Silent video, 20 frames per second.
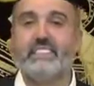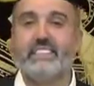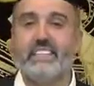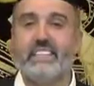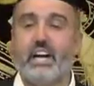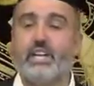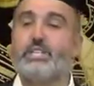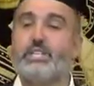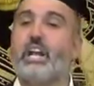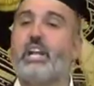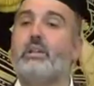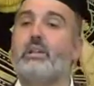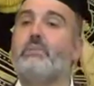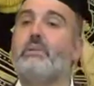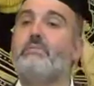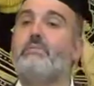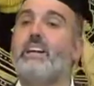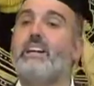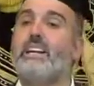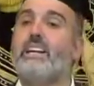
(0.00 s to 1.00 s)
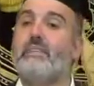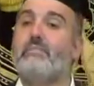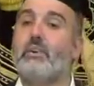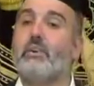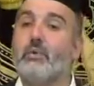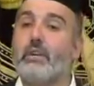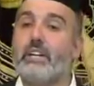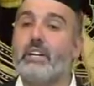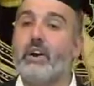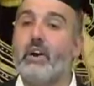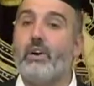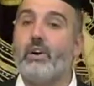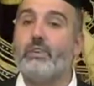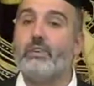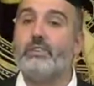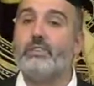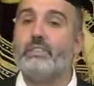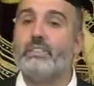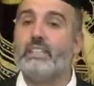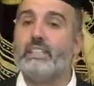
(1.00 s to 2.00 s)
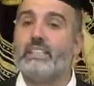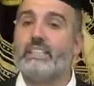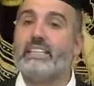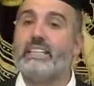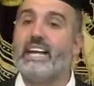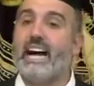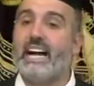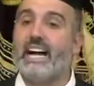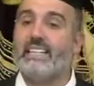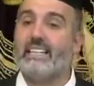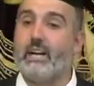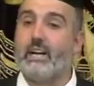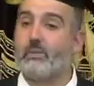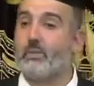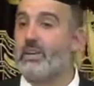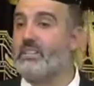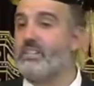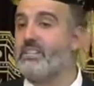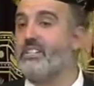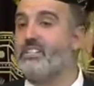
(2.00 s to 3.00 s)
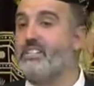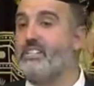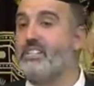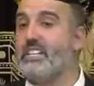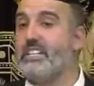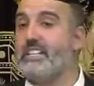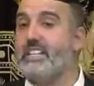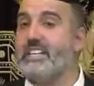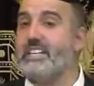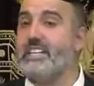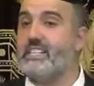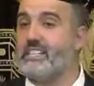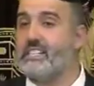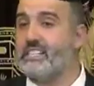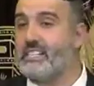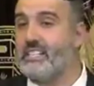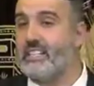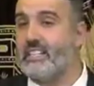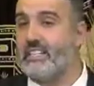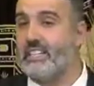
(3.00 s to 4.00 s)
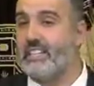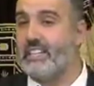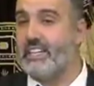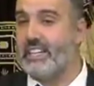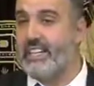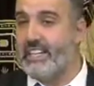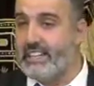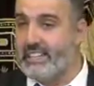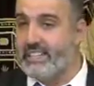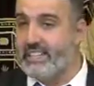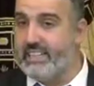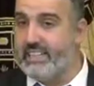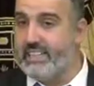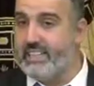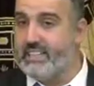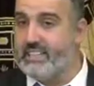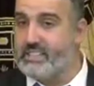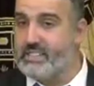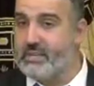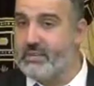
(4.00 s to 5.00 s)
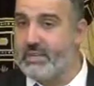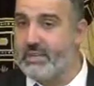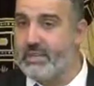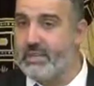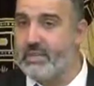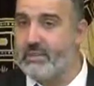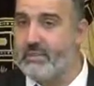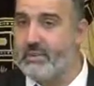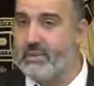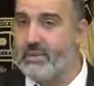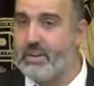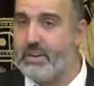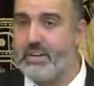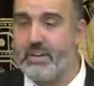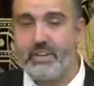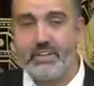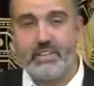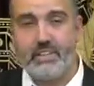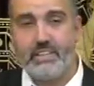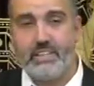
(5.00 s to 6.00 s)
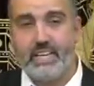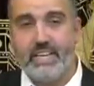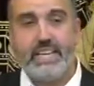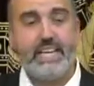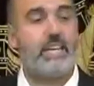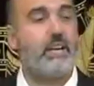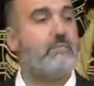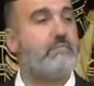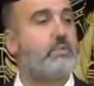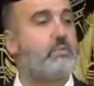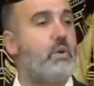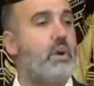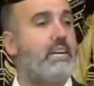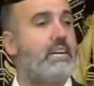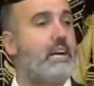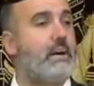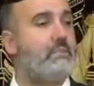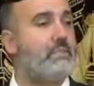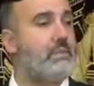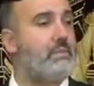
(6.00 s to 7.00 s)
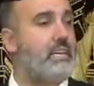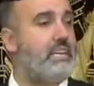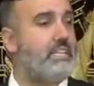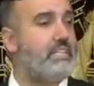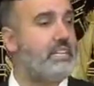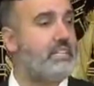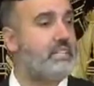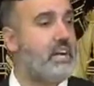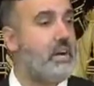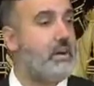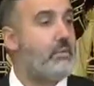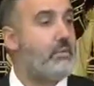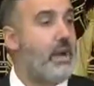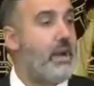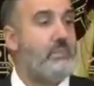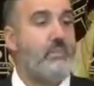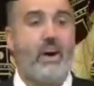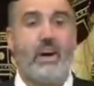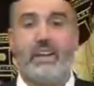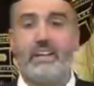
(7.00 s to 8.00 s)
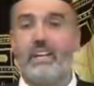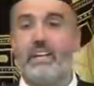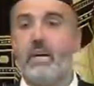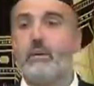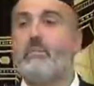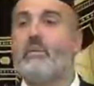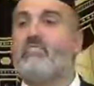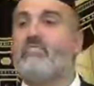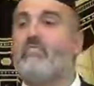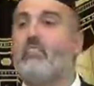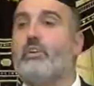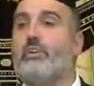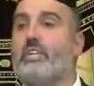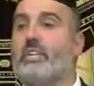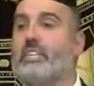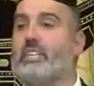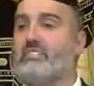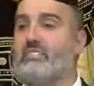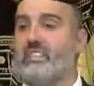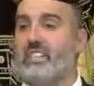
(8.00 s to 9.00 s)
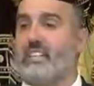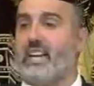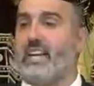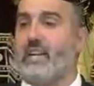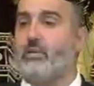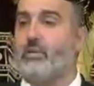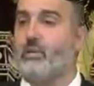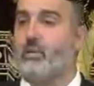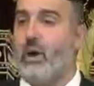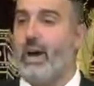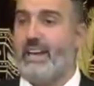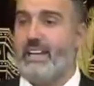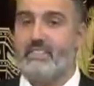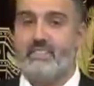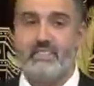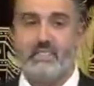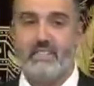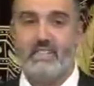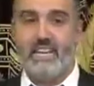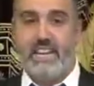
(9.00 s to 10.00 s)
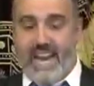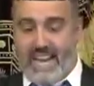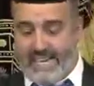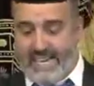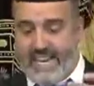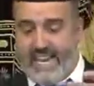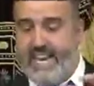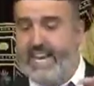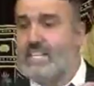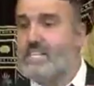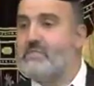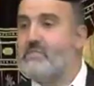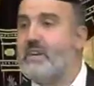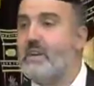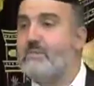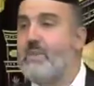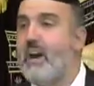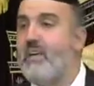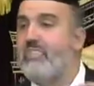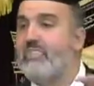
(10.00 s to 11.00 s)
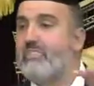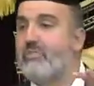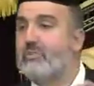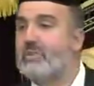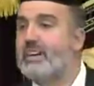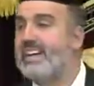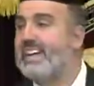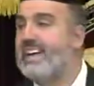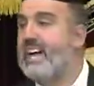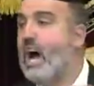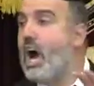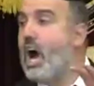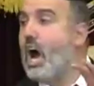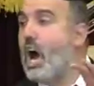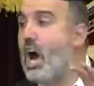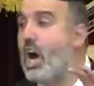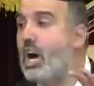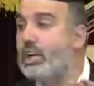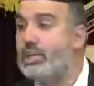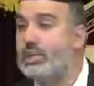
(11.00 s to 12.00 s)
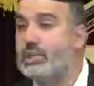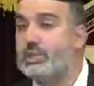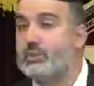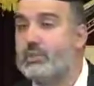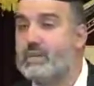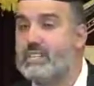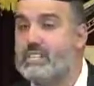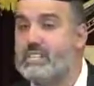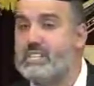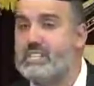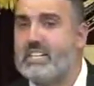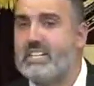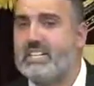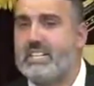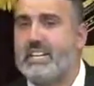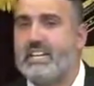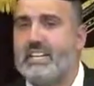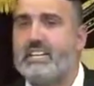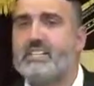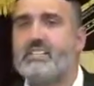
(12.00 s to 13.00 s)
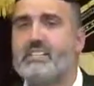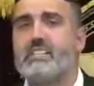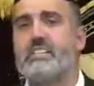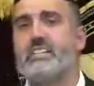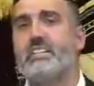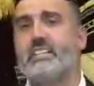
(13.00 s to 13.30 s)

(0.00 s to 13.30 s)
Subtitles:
A gentleman by the name of Rico, the guy that runs the CDs in the Syrian community, he comes running up to me and he says, "Rabbi, before you leave to Lakewood, wait." And he hands me about 300 CDs